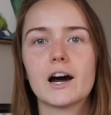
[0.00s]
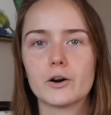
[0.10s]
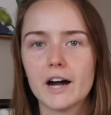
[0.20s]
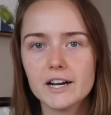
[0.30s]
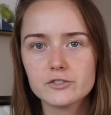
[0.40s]
or
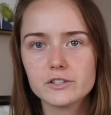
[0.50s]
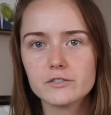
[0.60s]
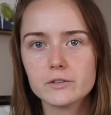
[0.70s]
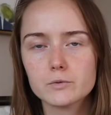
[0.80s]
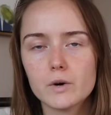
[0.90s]

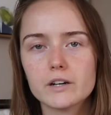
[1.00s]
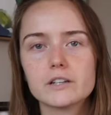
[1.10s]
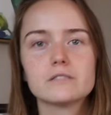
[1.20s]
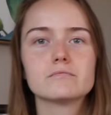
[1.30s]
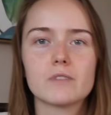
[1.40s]
hydrogen rich
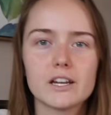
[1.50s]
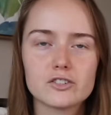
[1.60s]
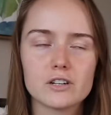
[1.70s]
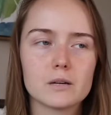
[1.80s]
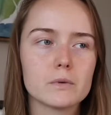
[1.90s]
water,
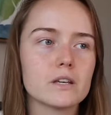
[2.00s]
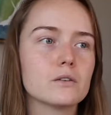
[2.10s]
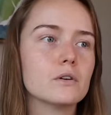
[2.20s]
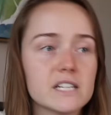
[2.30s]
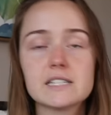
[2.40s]

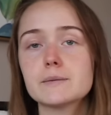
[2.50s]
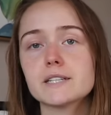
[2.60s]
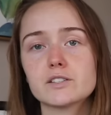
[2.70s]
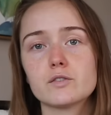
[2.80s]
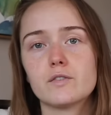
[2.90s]
HRW. It seems
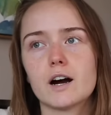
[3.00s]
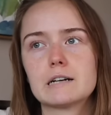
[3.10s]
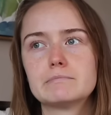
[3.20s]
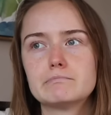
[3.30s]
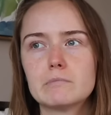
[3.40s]
like so
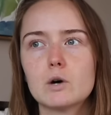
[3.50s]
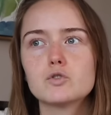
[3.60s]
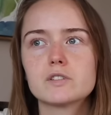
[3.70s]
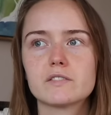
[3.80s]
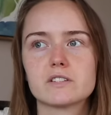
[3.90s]
far,
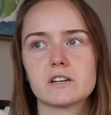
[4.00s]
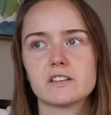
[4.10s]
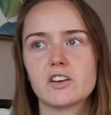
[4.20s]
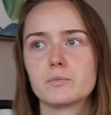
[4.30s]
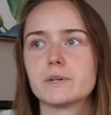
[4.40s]
most of the studies
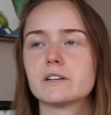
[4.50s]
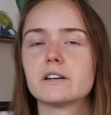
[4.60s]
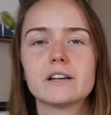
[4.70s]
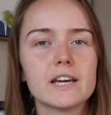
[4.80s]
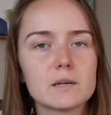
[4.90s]
have been done
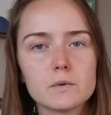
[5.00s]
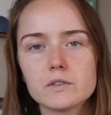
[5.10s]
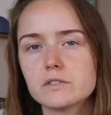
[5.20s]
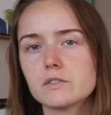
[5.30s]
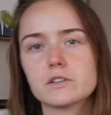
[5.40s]
in
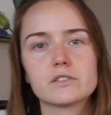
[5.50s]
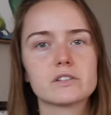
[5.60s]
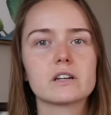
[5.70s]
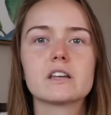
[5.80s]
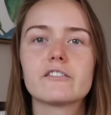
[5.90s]
animals. There's
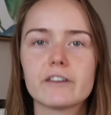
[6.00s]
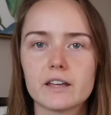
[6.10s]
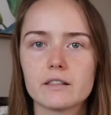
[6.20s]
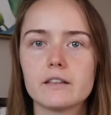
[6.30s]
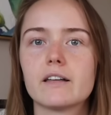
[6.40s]

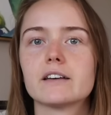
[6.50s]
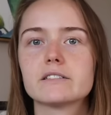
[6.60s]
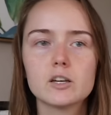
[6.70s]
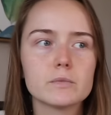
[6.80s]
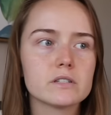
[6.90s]
significantly less
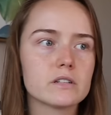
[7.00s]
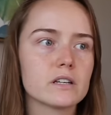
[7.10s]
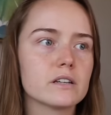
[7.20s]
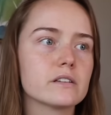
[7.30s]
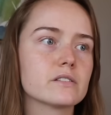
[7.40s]
human
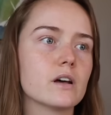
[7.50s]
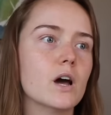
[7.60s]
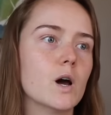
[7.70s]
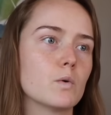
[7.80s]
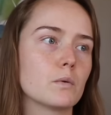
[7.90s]
studies,
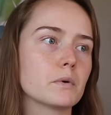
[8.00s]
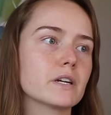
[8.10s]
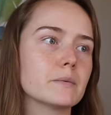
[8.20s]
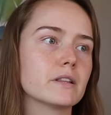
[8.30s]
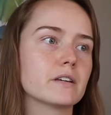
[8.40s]
what we're going
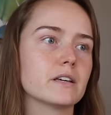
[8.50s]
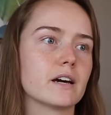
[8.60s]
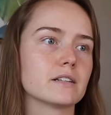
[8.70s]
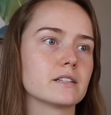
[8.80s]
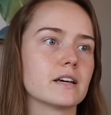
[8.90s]
to be looking
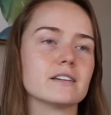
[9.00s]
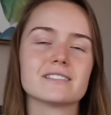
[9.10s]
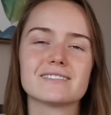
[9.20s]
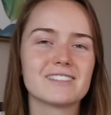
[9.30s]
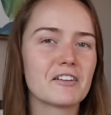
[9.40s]
at today
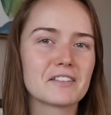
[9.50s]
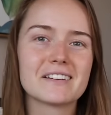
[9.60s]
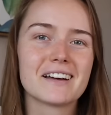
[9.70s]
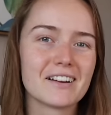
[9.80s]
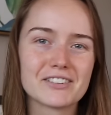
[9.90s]
is definitely
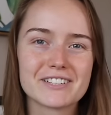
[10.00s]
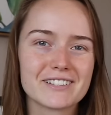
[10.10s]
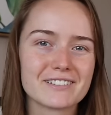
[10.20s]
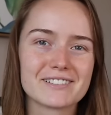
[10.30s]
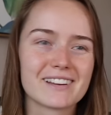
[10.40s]
not every
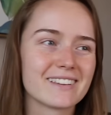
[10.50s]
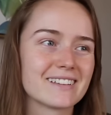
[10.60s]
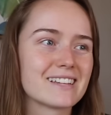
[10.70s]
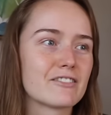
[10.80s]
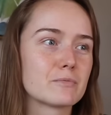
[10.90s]
single study
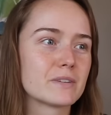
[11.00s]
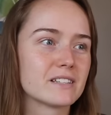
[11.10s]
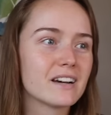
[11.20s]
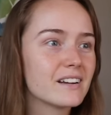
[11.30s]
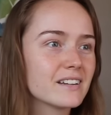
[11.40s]
that's ever been
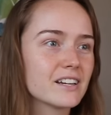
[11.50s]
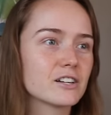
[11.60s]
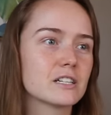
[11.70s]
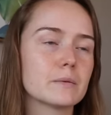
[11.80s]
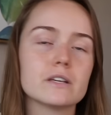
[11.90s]
done on
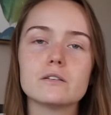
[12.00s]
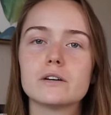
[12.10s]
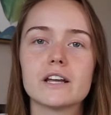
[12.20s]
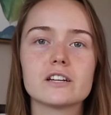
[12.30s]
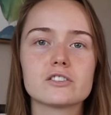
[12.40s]
ERW
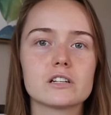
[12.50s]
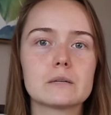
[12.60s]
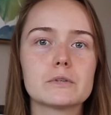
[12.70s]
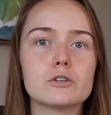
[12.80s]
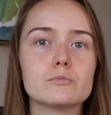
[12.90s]
and
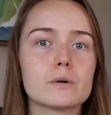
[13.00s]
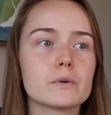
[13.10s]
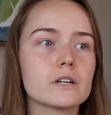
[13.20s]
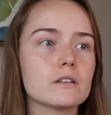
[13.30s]
HRW, but we're going to